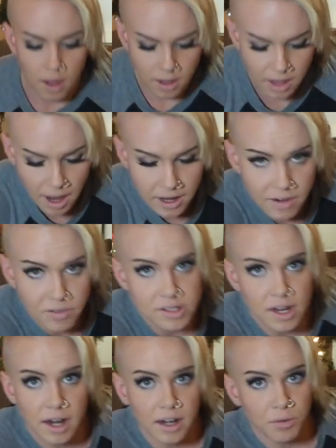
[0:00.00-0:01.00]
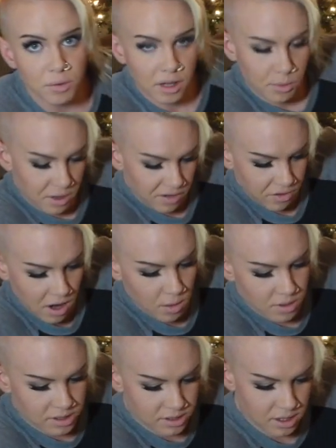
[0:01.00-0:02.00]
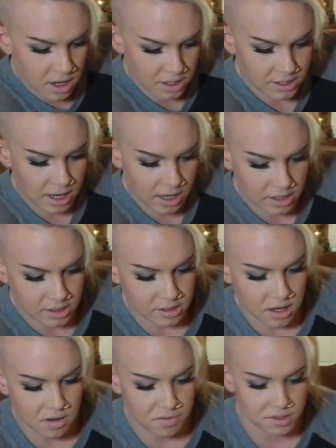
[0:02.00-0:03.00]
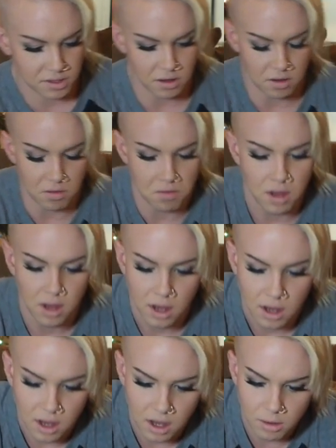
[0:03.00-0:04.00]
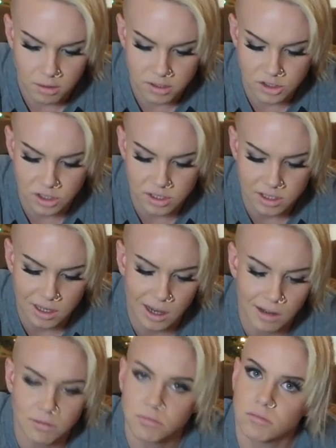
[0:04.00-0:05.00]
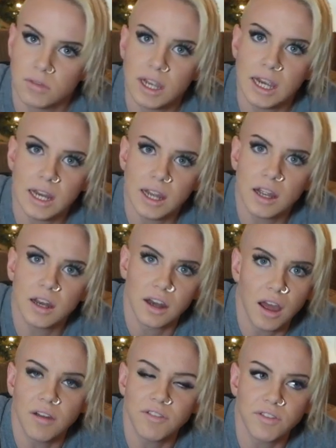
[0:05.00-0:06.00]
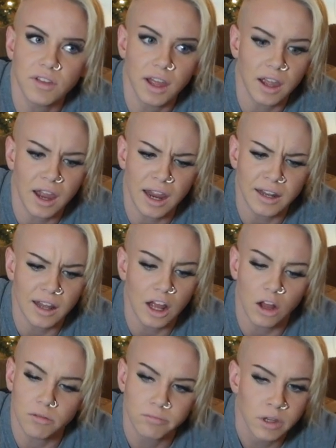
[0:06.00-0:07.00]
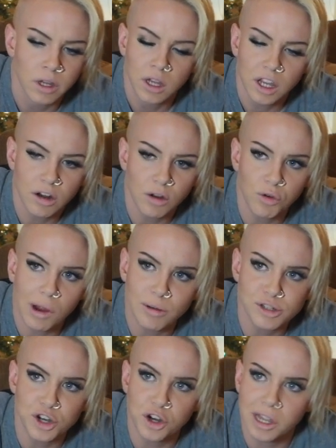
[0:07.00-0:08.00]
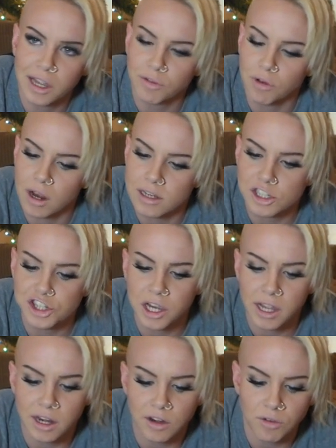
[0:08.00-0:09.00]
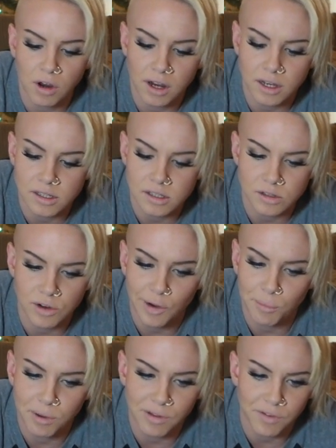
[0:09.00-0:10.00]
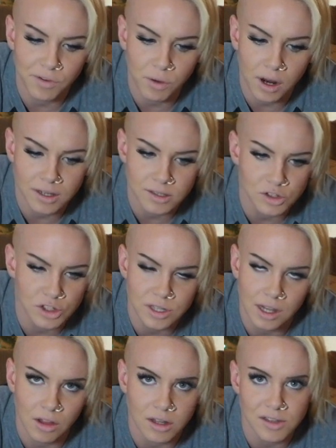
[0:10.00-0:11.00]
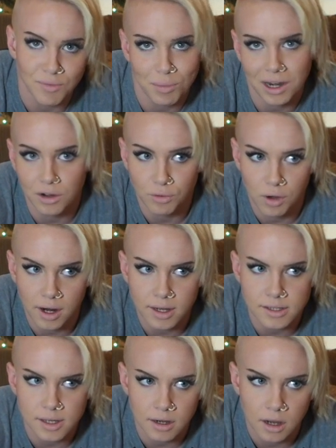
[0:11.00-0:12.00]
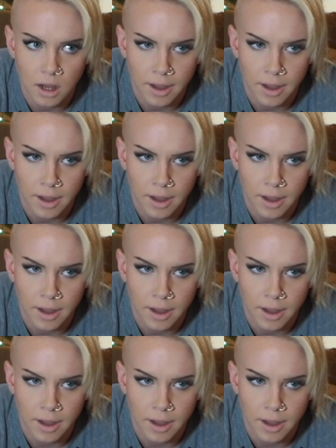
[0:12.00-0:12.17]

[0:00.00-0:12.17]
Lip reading: Yeah, I never dieted really whenever I was taking stuff, so it was just like eating enough. Like I ate like no ground turkey and rice, chicken and rice, ground beef and rice, just like lots of meat and rice, and